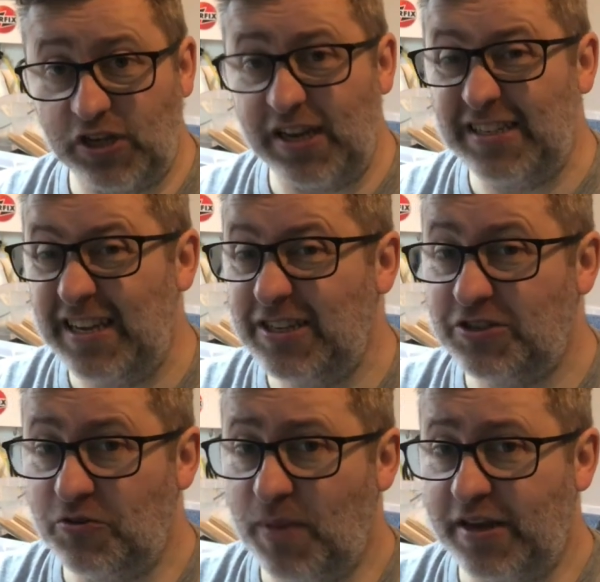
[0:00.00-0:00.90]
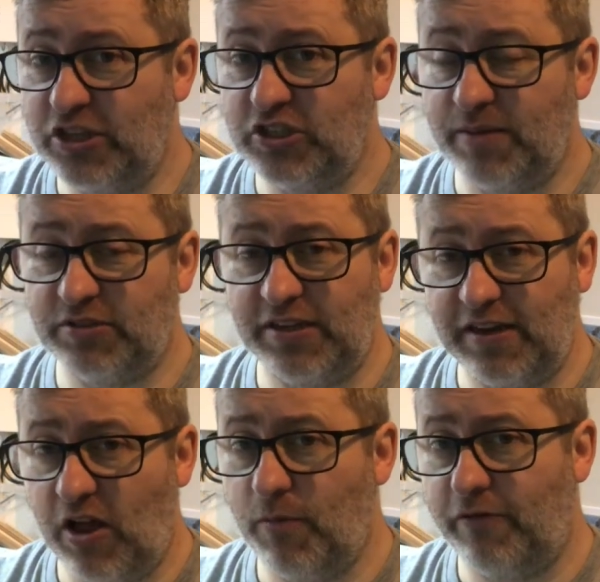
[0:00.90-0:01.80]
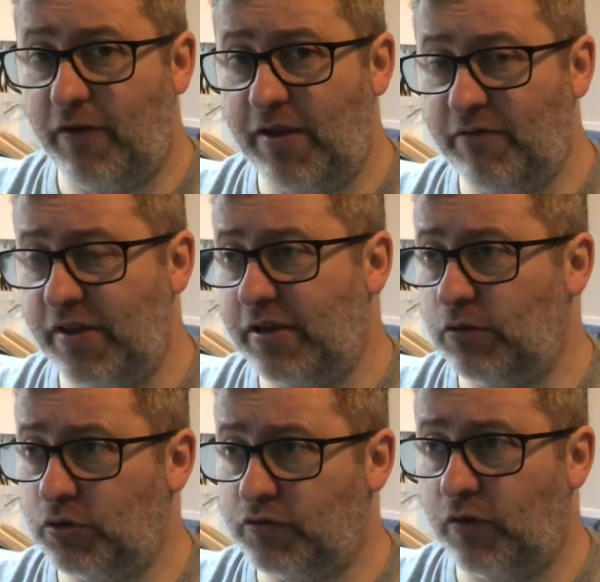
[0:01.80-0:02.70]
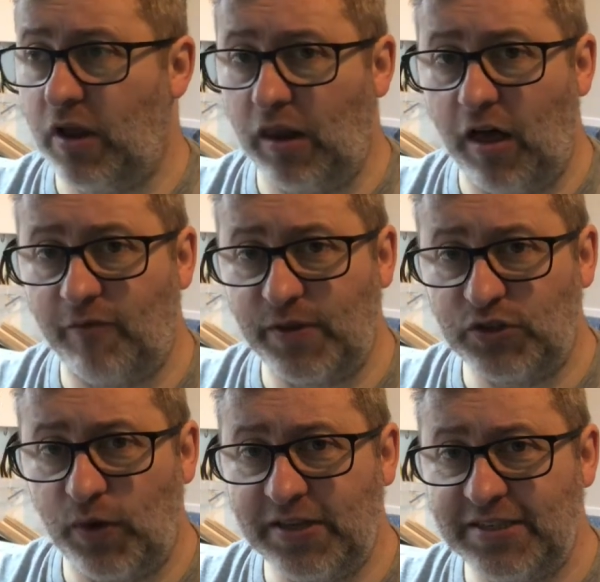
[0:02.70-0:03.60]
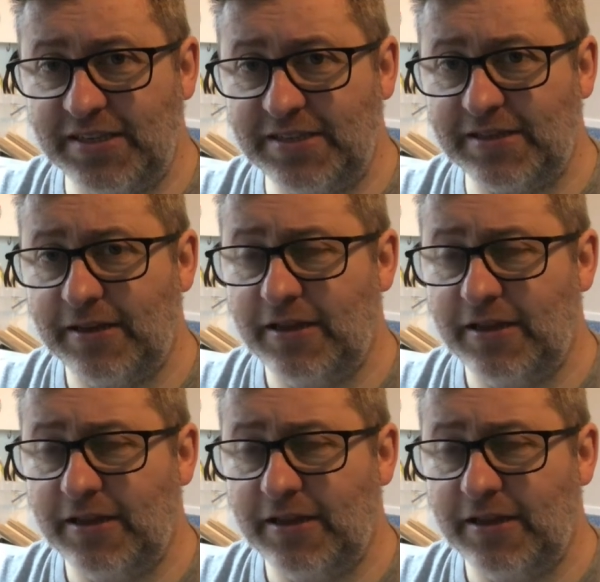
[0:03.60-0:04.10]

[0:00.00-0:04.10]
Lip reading: And I didn't do many ships. I did armoured fighting vehicles for a lot of my 20s.